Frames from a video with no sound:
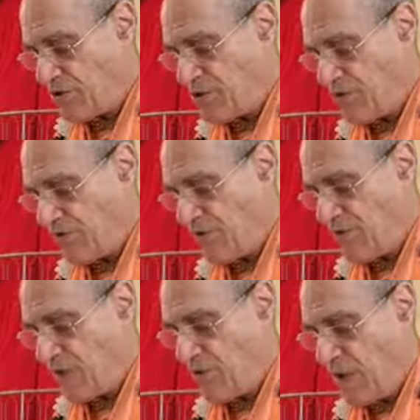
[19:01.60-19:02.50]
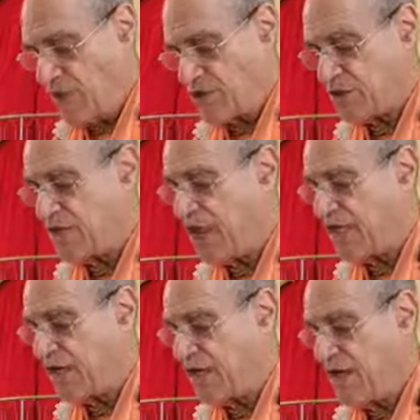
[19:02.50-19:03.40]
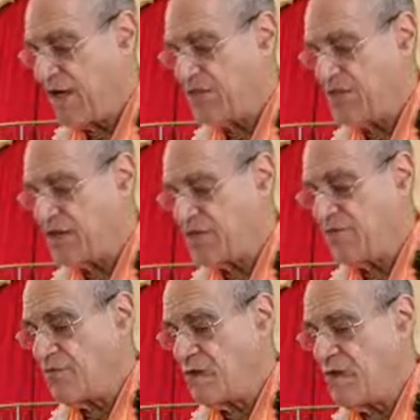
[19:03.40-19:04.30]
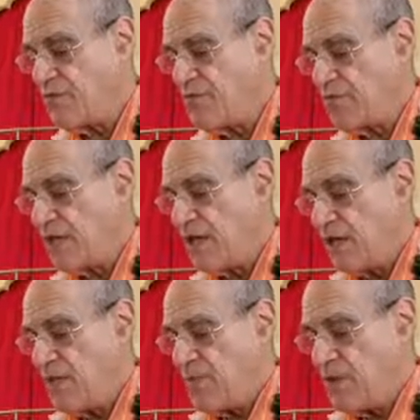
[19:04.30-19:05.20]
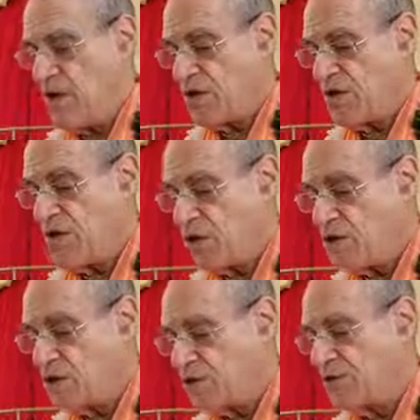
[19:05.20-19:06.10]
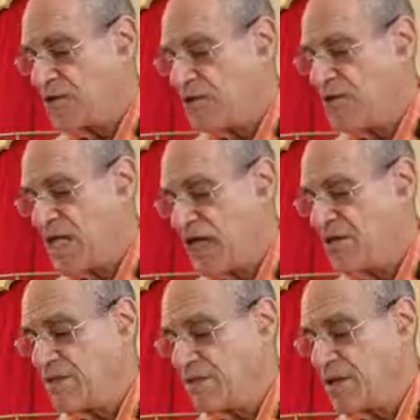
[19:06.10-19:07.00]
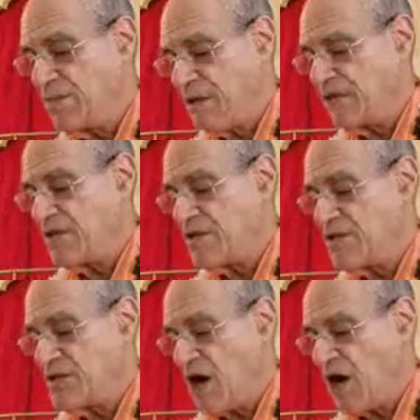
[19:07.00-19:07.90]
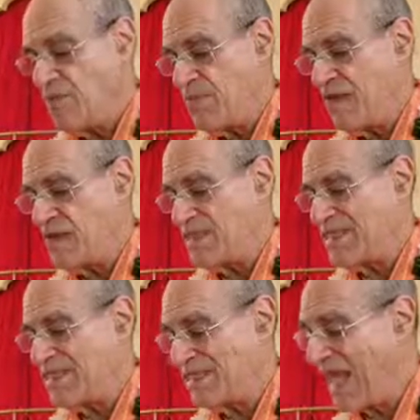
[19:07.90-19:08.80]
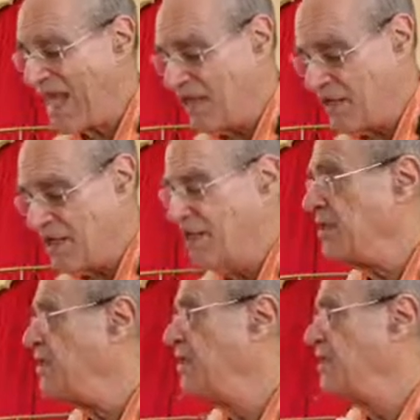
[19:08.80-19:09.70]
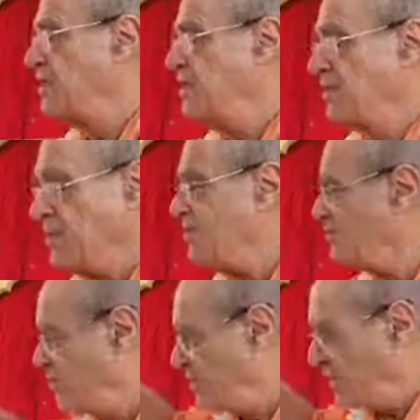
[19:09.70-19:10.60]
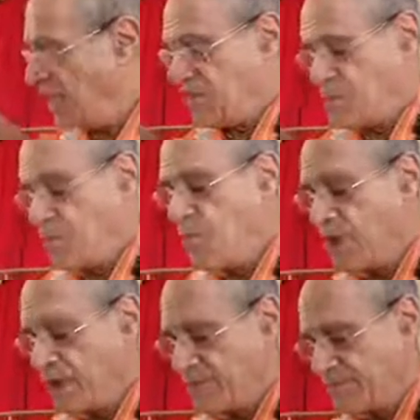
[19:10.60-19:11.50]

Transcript: of his beloved, who has great affection for him. Because her shoulder is tender, he places his arm there slightly. That means very light. Upa.